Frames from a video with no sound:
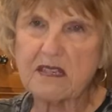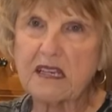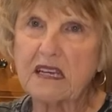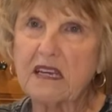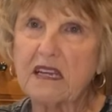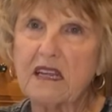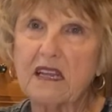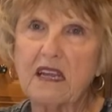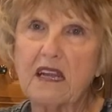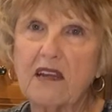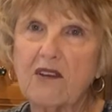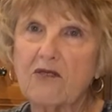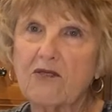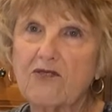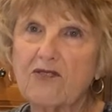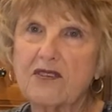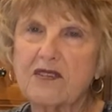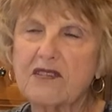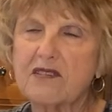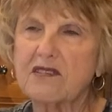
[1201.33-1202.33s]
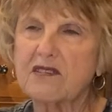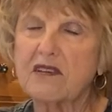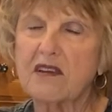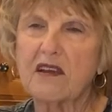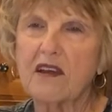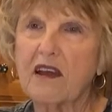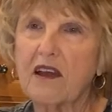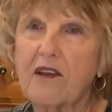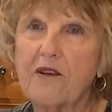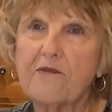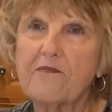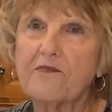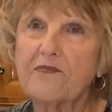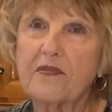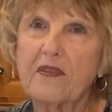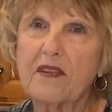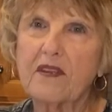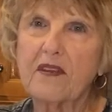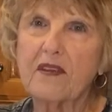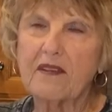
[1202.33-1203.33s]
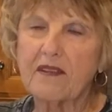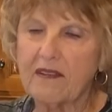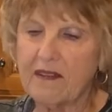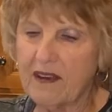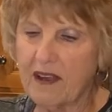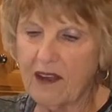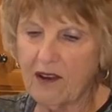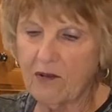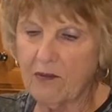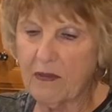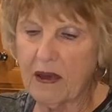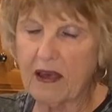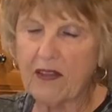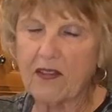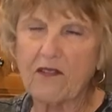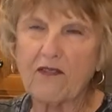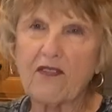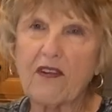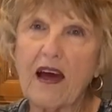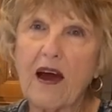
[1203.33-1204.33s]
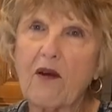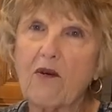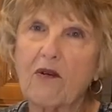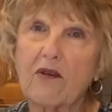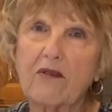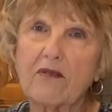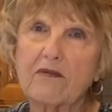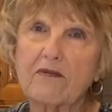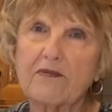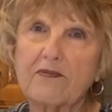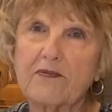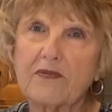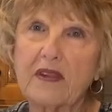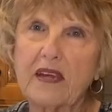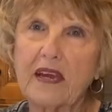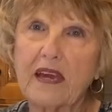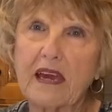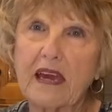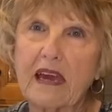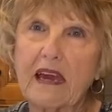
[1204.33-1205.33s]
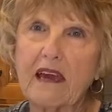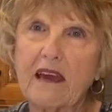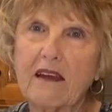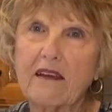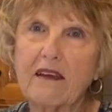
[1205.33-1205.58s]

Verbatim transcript: in, it'll just, it'll make the flower icky.